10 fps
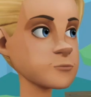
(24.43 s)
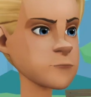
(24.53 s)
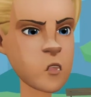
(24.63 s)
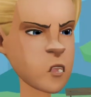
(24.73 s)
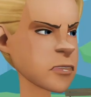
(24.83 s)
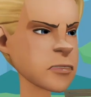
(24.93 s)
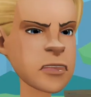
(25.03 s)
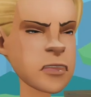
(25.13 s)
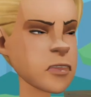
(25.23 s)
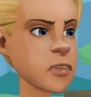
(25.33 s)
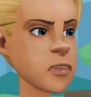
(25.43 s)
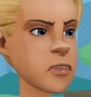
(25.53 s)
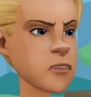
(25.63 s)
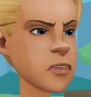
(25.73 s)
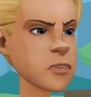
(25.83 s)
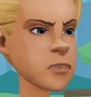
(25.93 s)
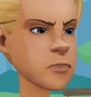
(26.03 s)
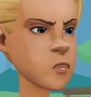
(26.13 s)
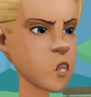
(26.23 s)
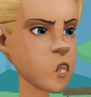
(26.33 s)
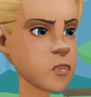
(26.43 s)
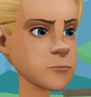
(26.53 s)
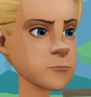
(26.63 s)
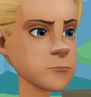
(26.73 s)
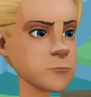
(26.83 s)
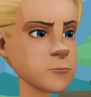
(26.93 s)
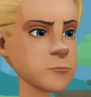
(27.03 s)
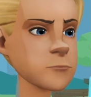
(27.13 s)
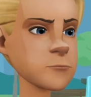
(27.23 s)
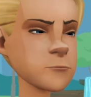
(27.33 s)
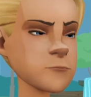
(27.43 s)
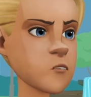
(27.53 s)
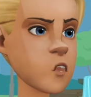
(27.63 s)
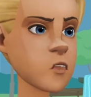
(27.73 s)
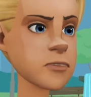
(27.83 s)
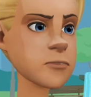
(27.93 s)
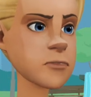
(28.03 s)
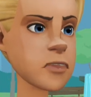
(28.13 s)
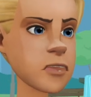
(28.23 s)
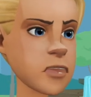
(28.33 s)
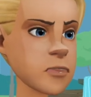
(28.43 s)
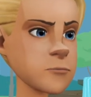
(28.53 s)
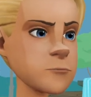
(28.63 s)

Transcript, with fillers: Fortnite isn't even that good. Fortnite big gay.